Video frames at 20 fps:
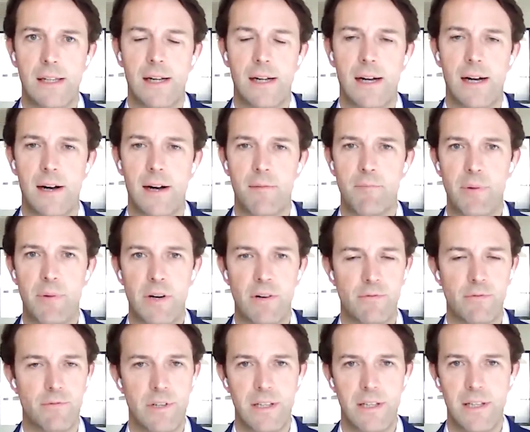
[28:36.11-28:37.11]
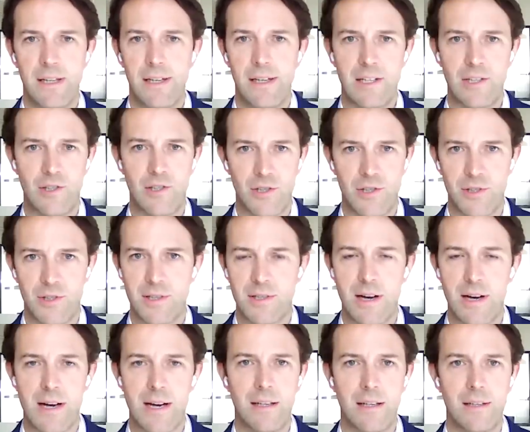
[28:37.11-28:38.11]
But really it's just
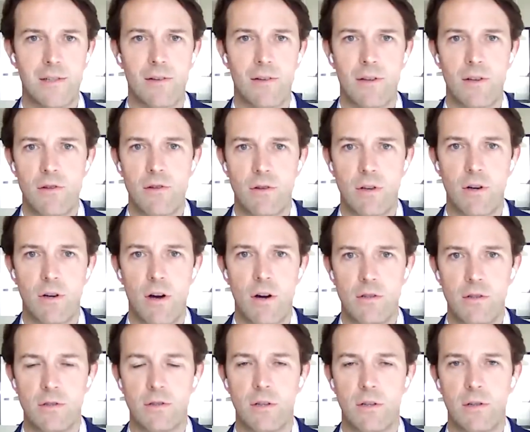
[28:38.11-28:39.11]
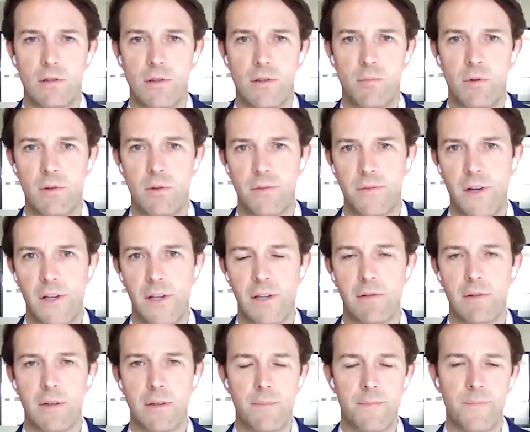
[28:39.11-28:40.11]
designed so that you can own gold in the
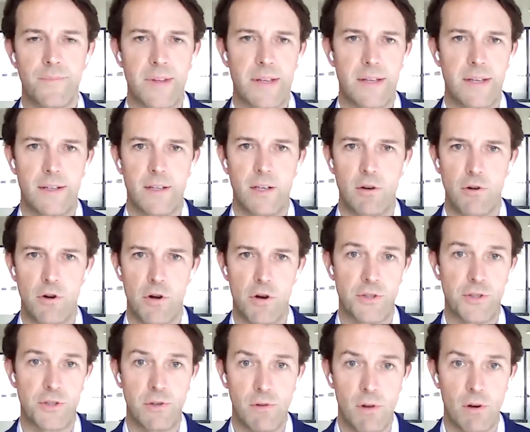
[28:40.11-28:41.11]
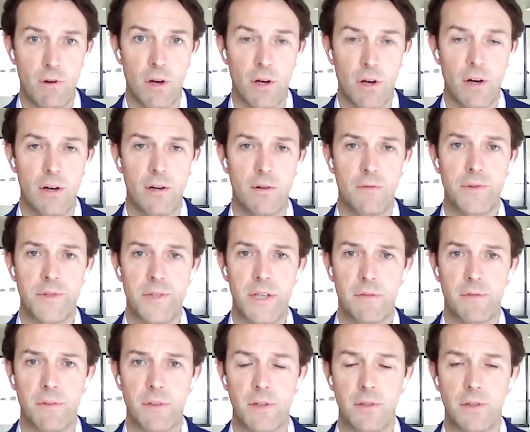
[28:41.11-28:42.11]
portfolio. And not too long ago, it was
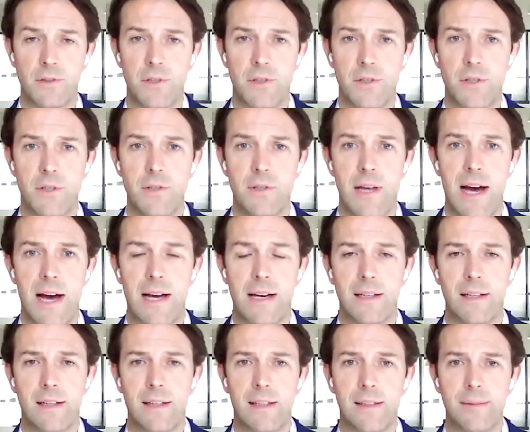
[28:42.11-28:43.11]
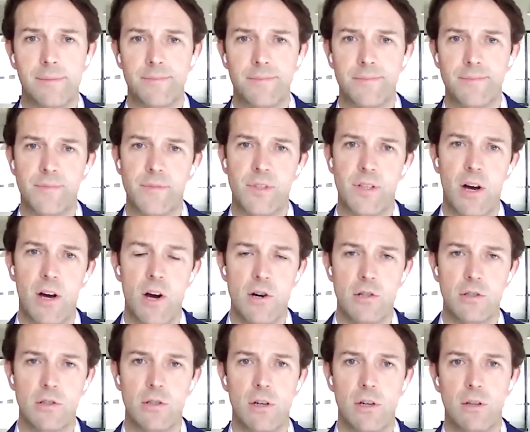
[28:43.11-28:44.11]
difficult to do that, to
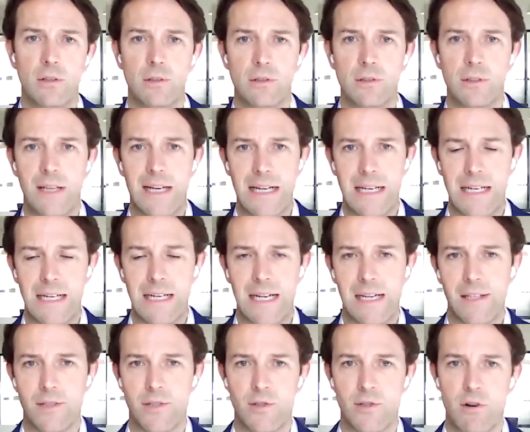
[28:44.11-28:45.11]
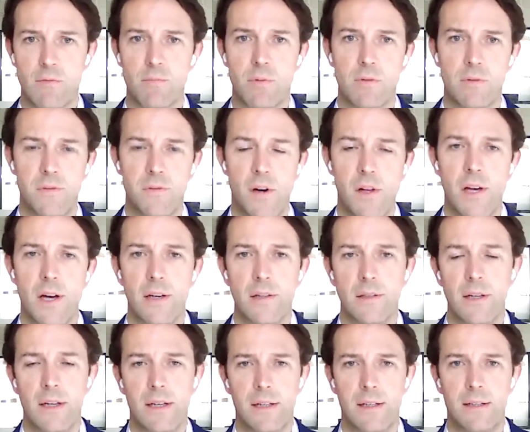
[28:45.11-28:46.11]
own gold in a stock portfolio.
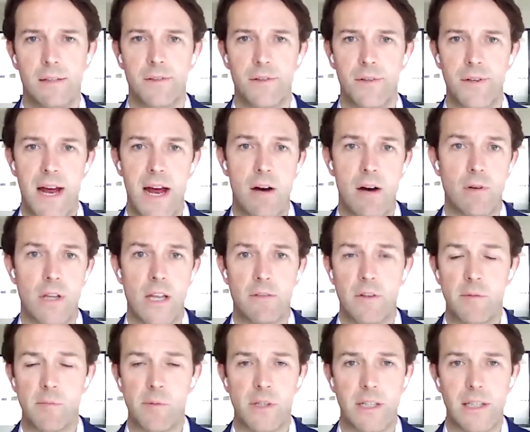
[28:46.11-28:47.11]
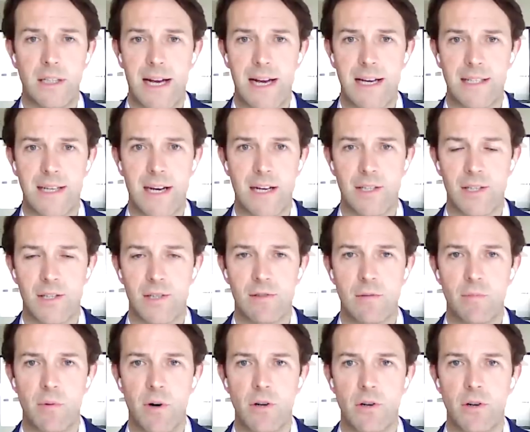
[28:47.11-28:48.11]
And so now with everybody that has access to
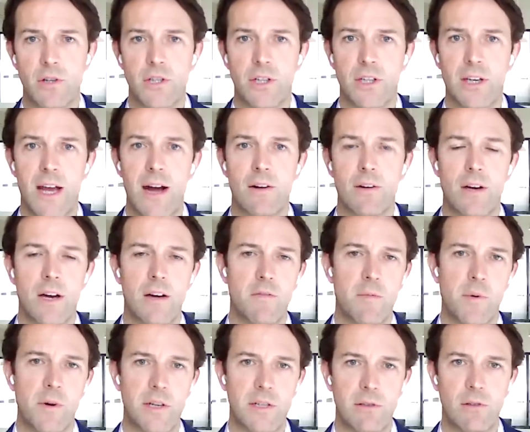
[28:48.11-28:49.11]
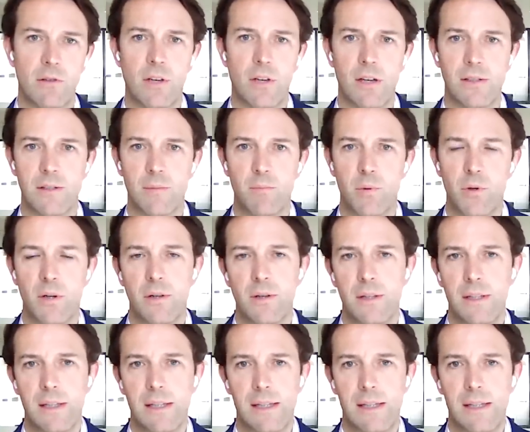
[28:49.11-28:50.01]
a brokerage account and everybody's looking to put